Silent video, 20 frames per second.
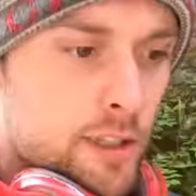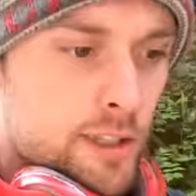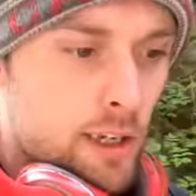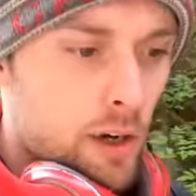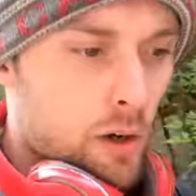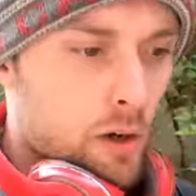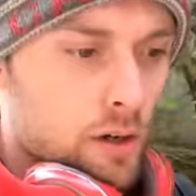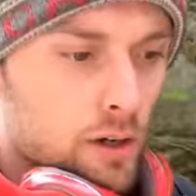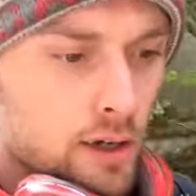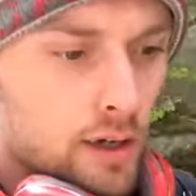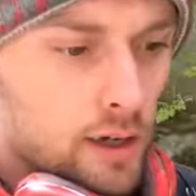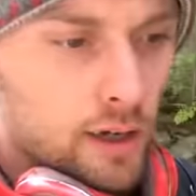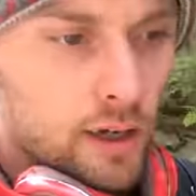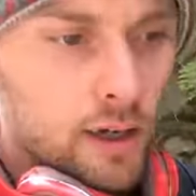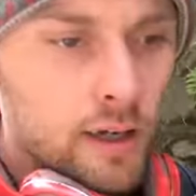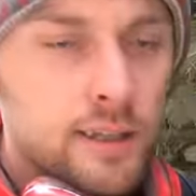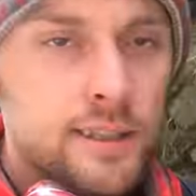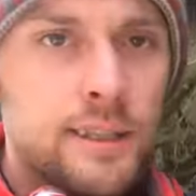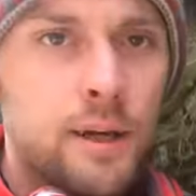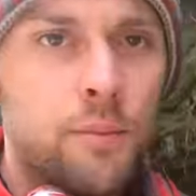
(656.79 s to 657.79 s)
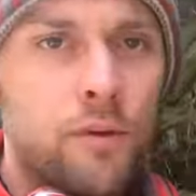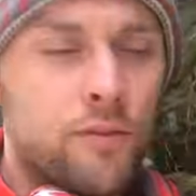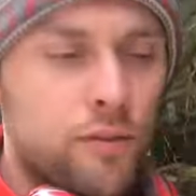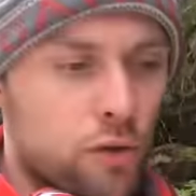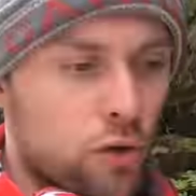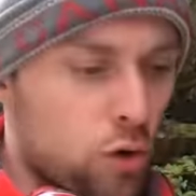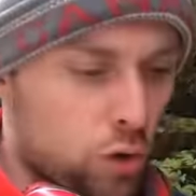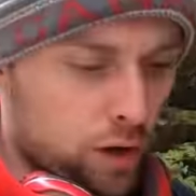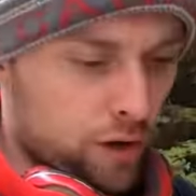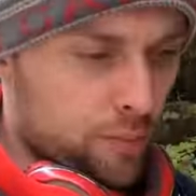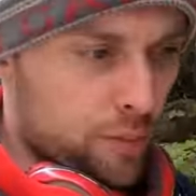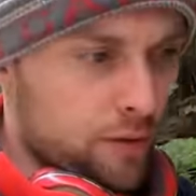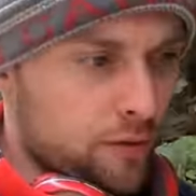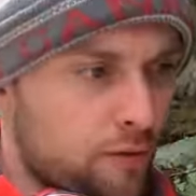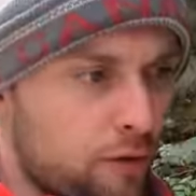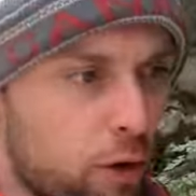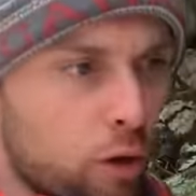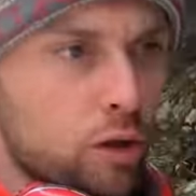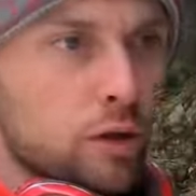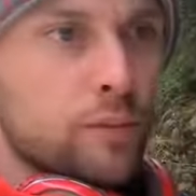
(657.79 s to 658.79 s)
so some of you who have been
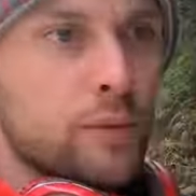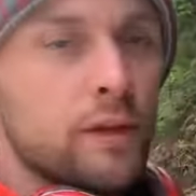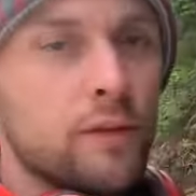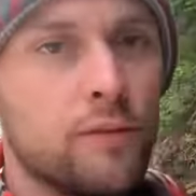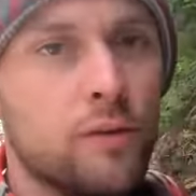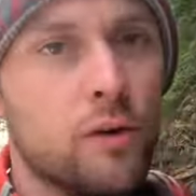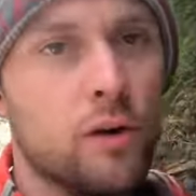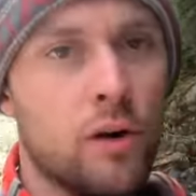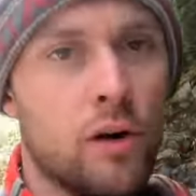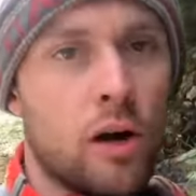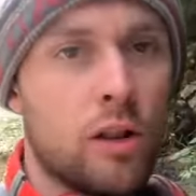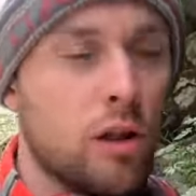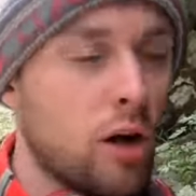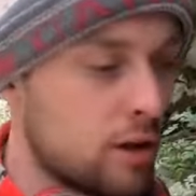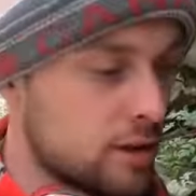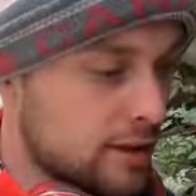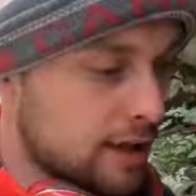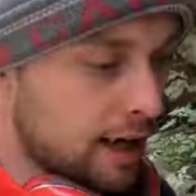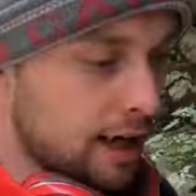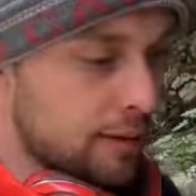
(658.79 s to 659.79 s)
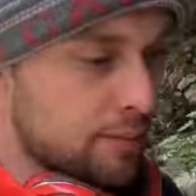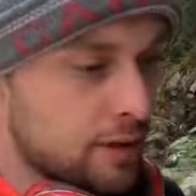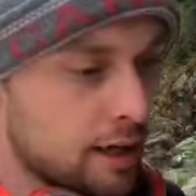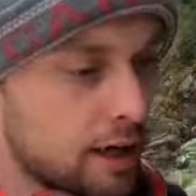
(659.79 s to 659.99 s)
following me for a long time